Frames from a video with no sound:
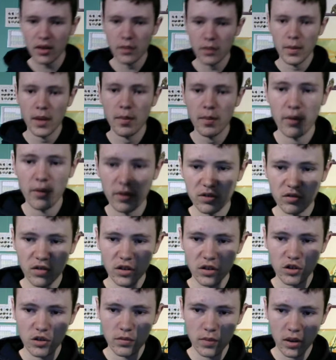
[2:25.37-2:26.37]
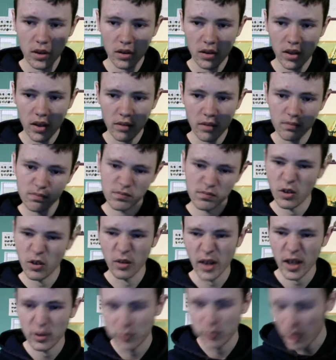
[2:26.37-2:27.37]
amiibo instruction booklet. No
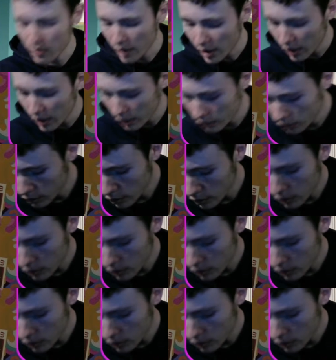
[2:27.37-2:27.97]
one cares about that.